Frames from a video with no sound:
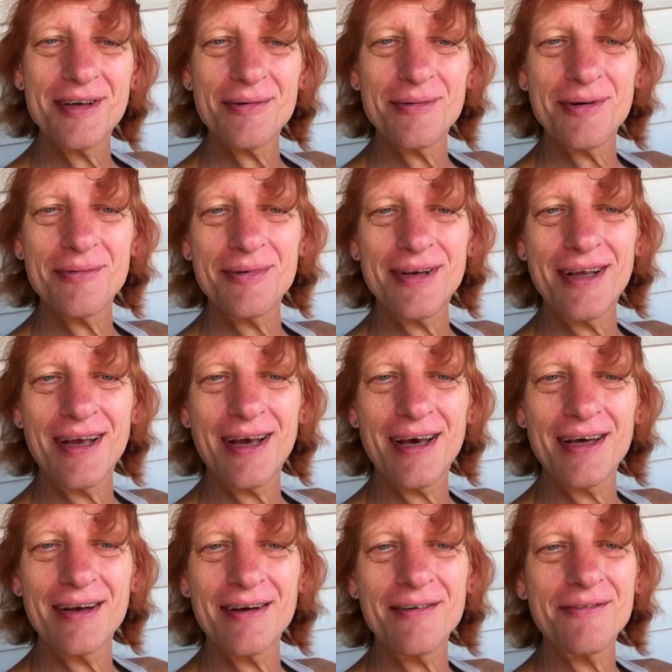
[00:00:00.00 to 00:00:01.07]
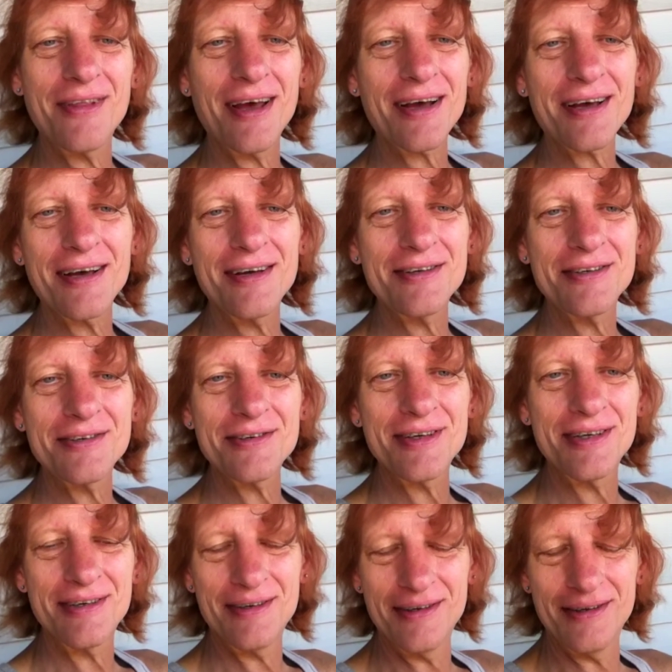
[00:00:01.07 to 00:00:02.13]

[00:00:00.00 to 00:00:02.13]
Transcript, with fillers: that woman had of that country.